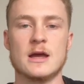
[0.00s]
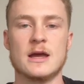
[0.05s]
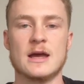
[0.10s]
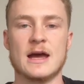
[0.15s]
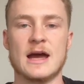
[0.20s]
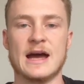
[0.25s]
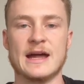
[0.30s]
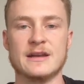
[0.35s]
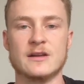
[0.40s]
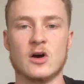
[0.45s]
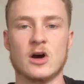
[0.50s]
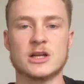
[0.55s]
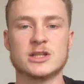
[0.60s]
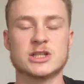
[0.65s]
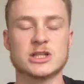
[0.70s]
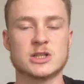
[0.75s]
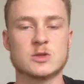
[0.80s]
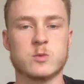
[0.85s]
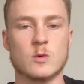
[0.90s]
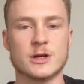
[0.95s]
And I
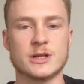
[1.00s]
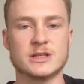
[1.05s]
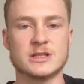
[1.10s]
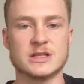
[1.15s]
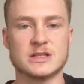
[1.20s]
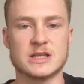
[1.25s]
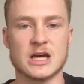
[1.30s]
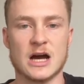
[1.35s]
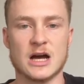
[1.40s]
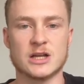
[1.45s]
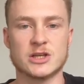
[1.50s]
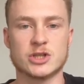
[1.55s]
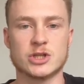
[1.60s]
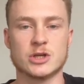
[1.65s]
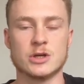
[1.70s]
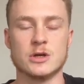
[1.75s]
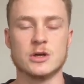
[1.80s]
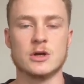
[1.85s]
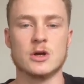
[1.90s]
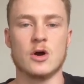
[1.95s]
just wanted to
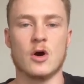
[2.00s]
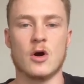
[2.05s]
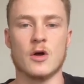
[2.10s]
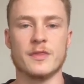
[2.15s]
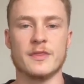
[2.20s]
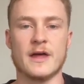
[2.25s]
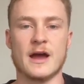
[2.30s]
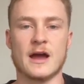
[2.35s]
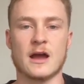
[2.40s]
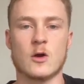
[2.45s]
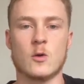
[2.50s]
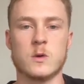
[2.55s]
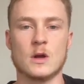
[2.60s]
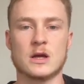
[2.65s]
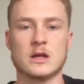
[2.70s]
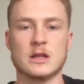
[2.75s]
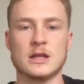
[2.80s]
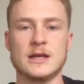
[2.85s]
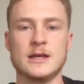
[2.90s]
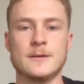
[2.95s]
touch on that
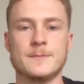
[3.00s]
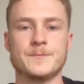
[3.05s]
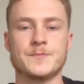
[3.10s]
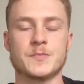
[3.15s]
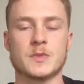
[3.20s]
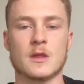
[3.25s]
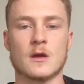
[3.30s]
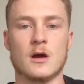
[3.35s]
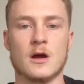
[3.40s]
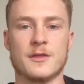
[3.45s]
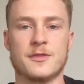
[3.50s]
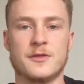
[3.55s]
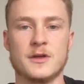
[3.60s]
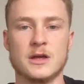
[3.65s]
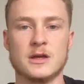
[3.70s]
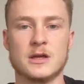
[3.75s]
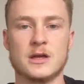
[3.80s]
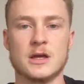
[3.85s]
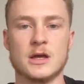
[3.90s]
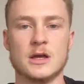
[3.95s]
quickly. I
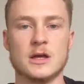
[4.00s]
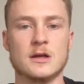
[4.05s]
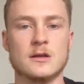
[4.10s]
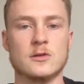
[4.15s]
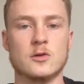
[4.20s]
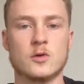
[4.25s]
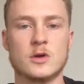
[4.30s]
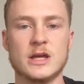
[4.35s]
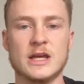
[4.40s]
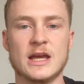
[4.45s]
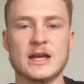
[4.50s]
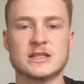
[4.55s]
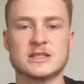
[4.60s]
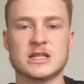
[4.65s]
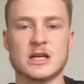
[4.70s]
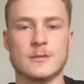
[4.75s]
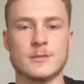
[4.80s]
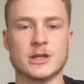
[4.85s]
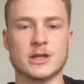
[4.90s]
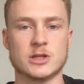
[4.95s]
think looking at
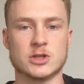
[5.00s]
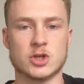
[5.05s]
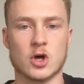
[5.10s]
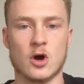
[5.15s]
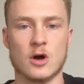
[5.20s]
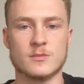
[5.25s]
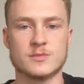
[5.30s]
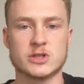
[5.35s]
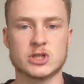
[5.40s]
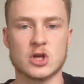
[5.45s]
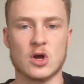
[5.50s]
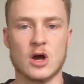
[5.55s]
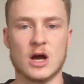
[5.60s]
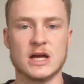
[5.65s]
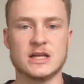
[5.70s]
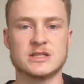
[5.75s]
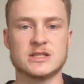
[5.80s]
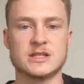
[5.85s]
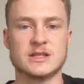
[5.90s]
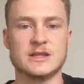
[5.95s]
some of the top
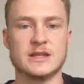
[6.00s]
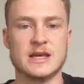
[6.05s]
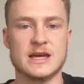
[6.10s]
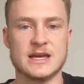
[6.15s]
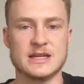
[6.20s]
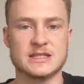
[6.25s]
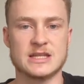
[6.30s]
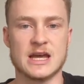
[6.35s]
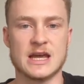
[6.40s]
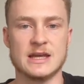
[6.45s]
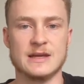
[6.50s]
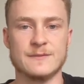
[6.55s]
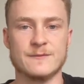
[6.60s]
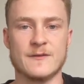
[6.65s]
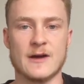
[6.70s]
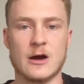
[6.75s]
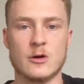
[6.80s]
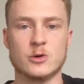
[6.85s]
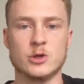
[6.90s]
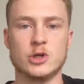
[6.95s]
sides and their team
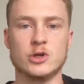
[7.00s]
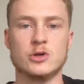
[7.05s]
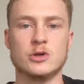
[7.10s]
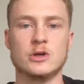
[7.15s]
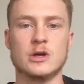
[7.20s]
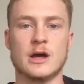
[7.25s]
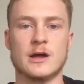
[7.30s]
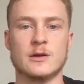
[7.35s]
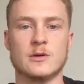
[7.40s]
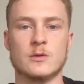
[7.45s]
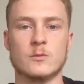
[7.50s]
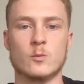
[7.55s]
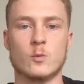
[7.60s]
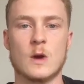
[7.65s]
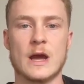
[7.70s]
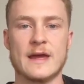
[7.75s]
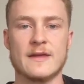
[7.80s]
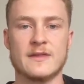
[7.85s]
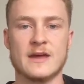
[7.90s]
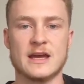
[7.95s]
value and
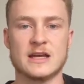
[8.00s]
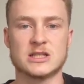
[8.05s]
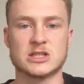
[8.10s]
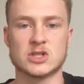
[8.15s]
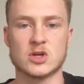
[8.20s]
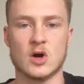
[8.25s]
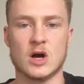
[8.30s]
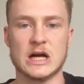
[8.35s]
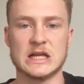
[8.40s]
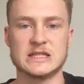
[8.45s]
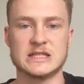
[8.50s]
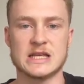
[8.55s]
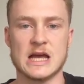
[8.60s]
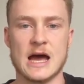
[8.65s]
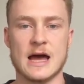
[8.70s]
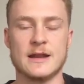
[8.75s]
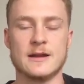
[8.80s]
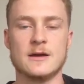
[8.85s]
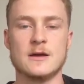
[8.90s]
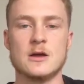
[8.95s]
where their side's
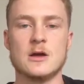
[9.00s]
at,